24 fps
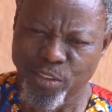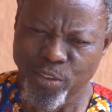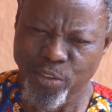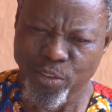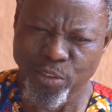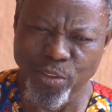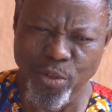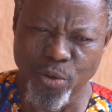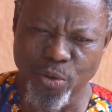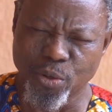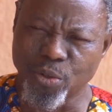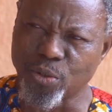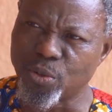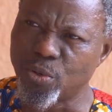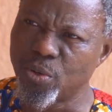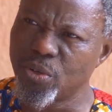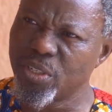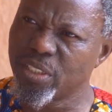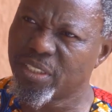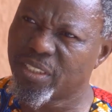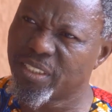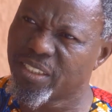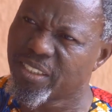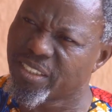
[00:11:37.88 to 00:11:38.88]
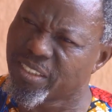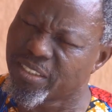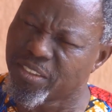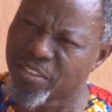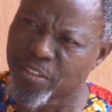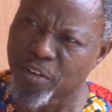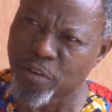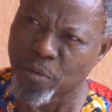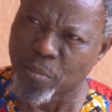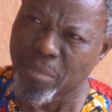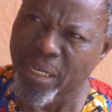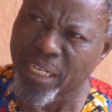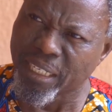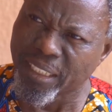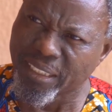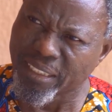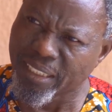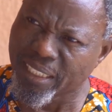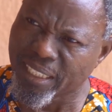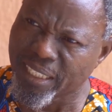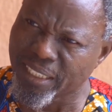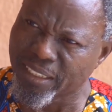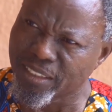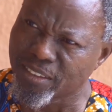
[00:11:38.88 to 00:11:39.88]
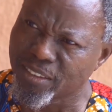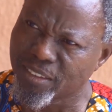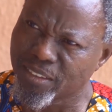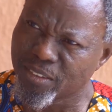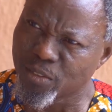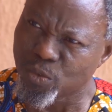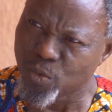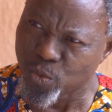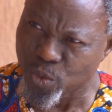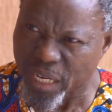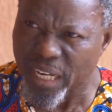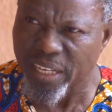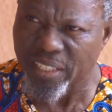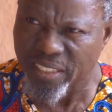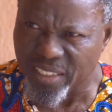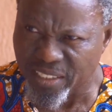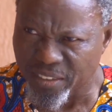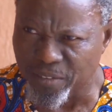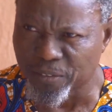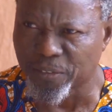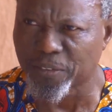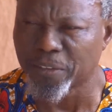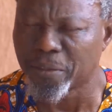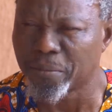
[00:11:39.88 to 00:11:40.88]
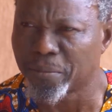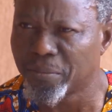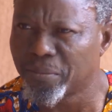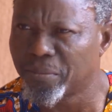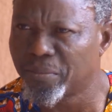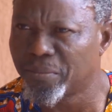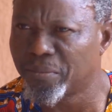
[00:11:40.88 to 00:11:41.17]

So who is this young man and where is he from?